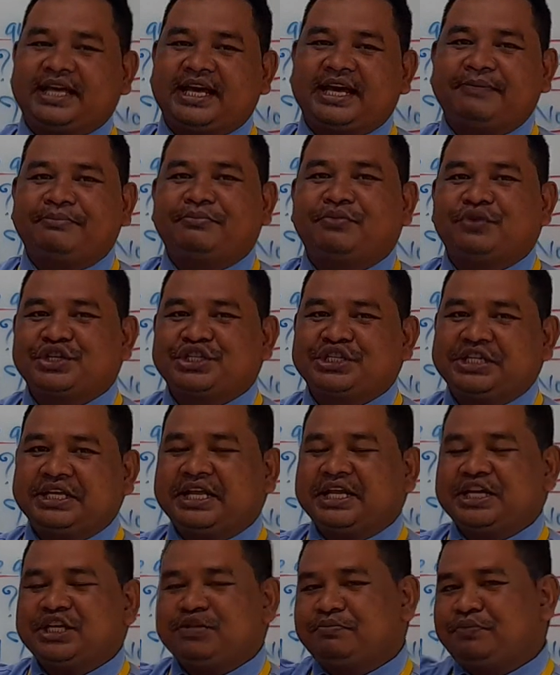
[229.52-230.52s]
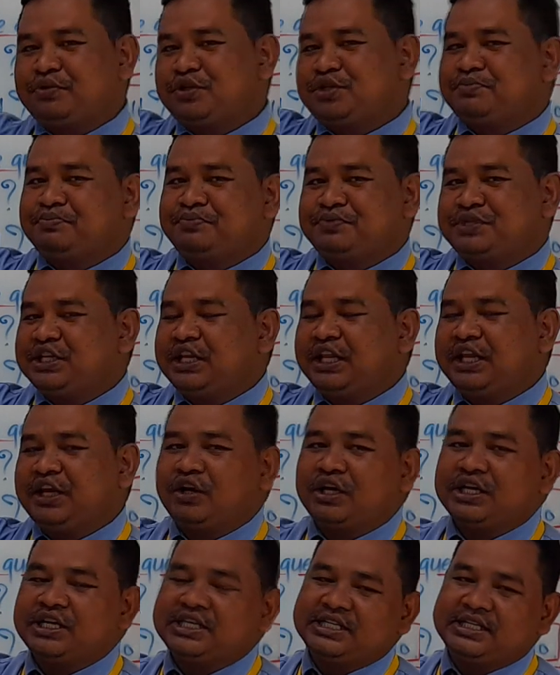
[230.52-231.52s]
have more chili, you put chili
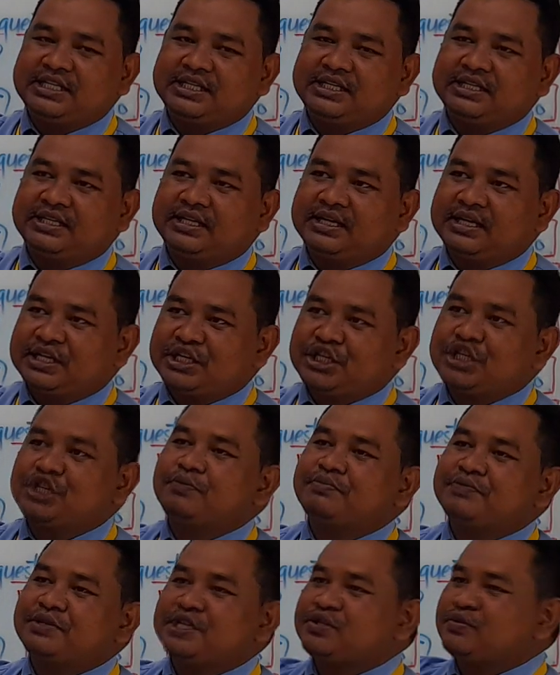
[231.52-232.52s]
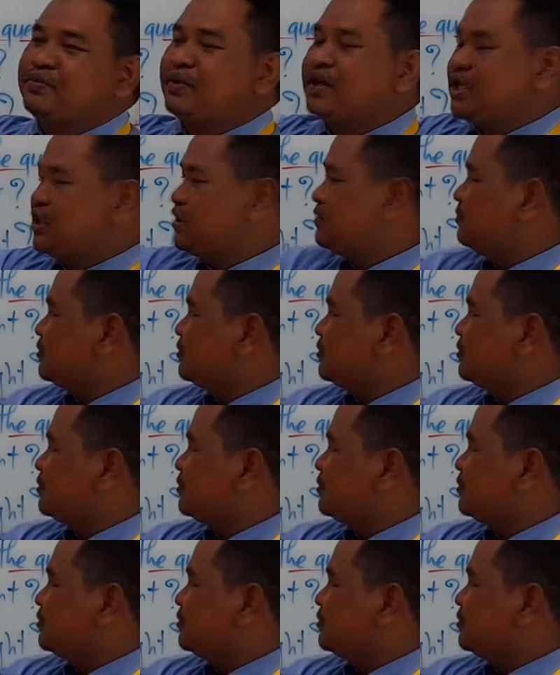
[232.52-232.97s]
on the soup, this one is